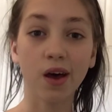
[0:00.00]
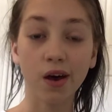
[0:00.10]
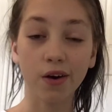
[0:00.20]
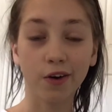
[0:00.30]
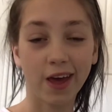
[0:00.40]

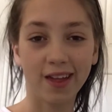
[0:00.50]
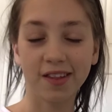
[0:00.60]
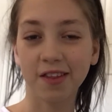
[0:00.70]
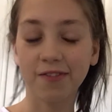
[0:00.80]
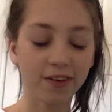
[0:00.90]
Okay, so
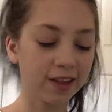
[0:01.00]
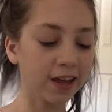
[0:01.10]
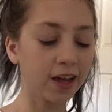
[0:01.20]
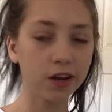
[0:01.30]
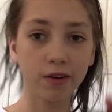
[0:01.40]
the first thing I
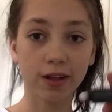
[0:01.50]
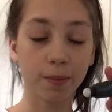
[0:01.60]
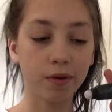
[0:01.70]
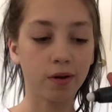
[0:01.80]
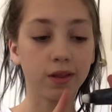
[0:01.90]
do is I
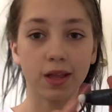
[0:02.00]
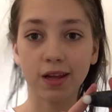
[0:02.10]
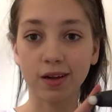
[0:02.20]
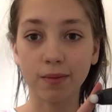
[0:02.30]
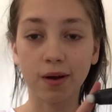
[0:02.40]
put on
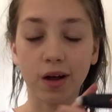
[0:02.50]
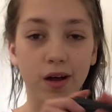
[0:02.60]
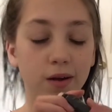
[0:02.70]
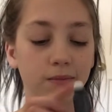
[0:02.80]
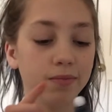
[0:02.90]
some
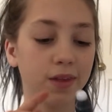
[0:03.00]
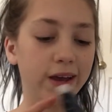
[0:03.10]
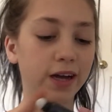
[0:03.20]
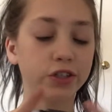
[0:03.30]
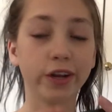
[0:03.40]

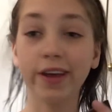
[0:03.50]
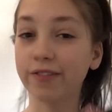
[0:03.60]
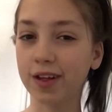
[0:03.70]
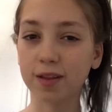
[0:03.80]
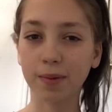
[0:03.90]
hydrating
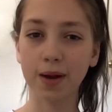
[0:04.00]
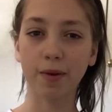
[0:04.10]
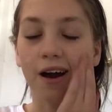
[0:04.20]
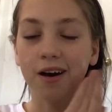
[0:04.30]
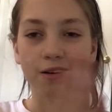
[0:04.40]
face primer.
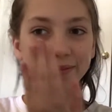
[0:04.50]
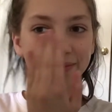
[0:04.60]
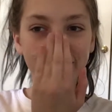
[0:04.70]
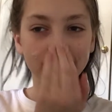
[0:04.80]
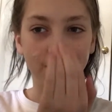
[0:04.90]

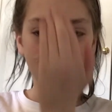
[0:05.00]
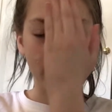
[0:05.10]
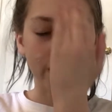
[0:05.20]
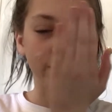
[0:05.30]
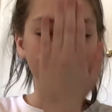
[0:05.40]
But yeah, I
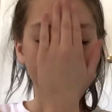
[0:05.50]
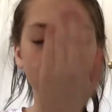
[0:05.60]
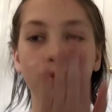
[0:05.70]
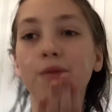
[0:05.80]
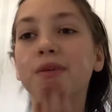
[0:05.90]
just like
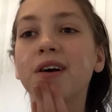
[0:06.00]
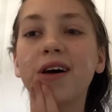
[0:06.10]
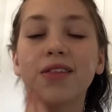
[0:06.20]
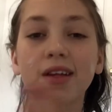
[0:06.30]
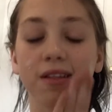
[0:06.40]
to apply
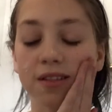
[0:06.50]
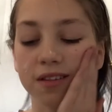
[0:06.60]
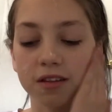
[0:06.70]
this.